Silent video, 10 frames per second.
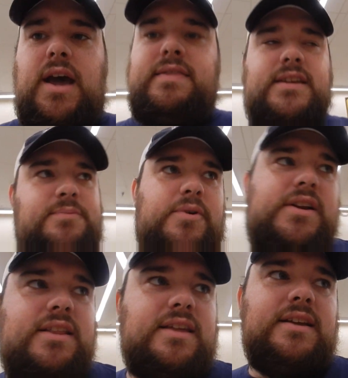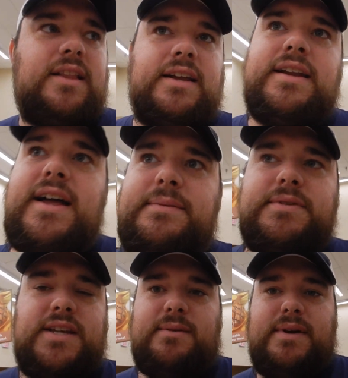At this point, I think like
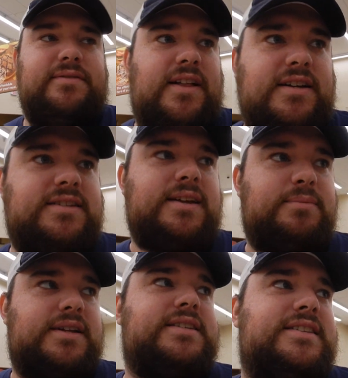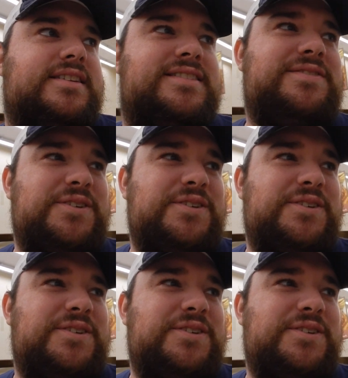90% of my vlogs take place in this